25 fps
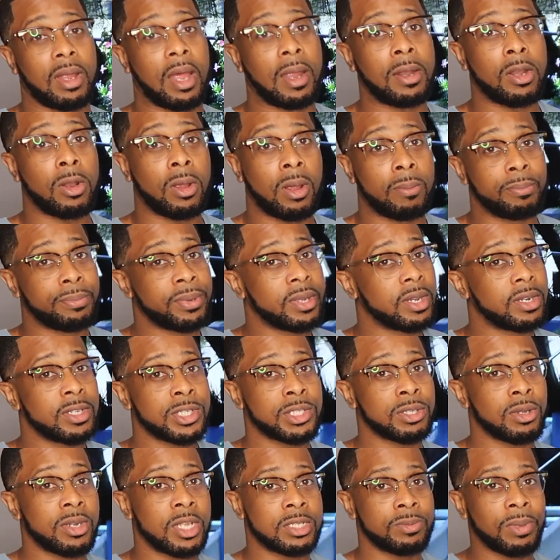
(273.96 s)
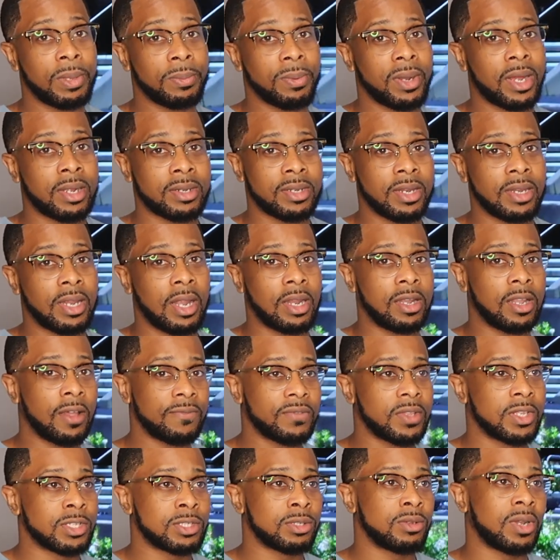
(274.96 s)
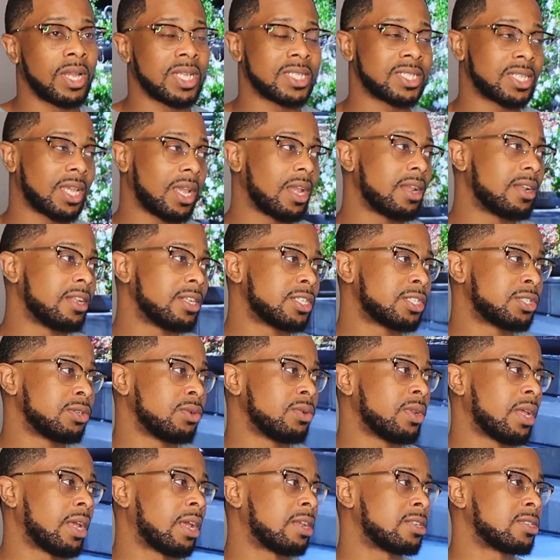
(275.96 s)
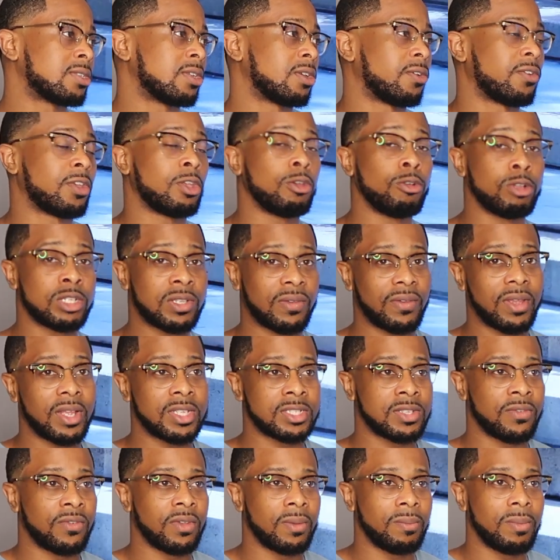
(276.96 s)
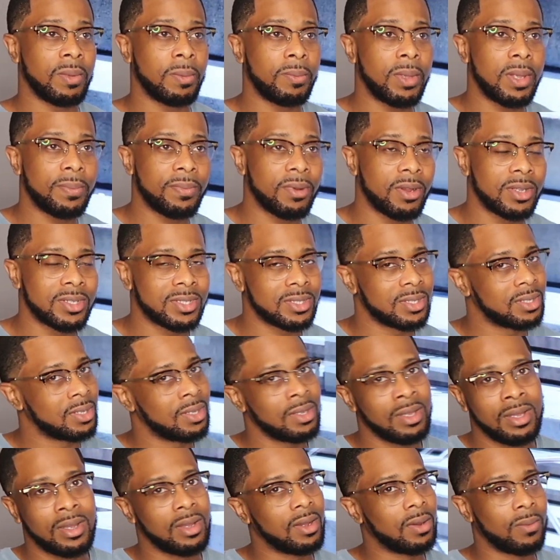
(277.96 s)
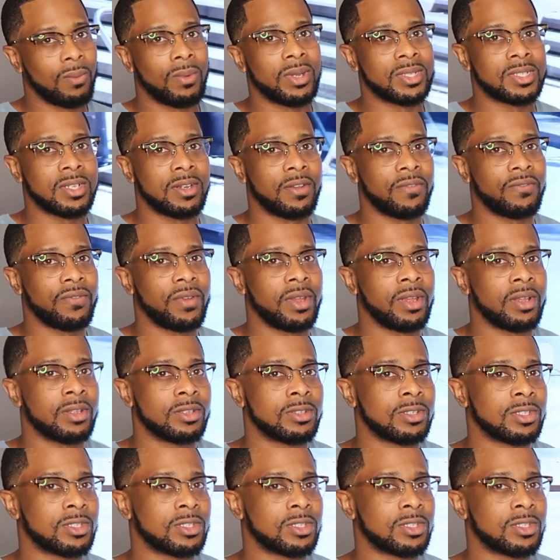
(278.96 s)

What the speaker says: I'm pretty sure there's people out there that love this shoe, that scared this shoe, that's huge fans of it. But me personally, wasn't a fan.